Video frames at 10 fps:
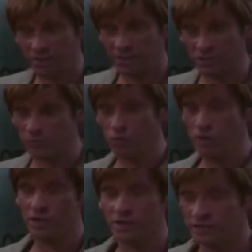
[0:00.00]
played some
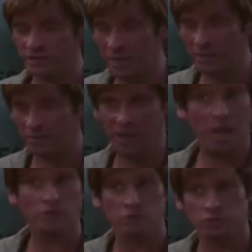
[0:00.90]
weird game of
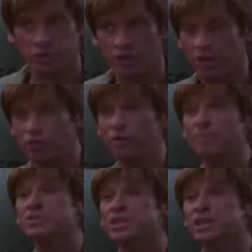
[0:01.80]
house with her, and you
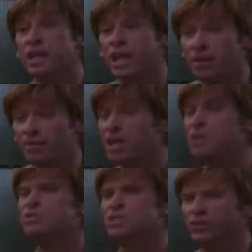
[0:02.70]
represented him, and
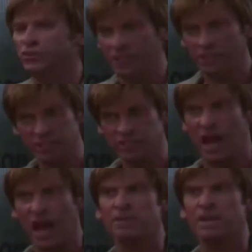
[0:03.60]
he was guilty. At
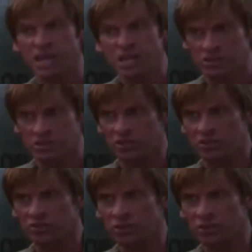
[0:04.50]
least I'm innocent.